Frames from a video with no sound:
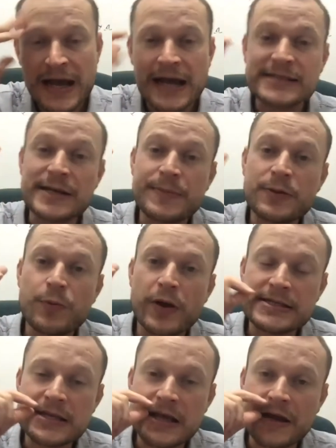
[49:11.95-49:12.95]
some of the work in
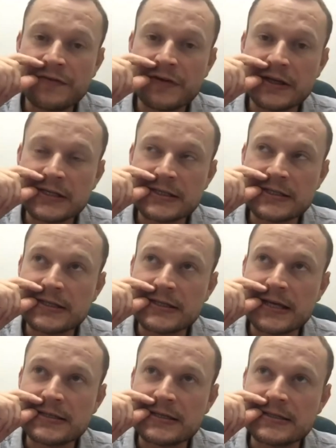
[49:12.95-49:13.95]
South Africa, just just
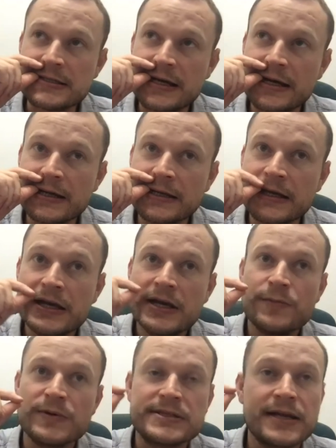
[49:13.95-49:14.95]
as a side was
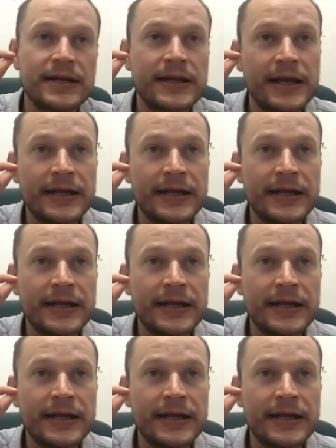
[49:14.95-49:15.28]
done in,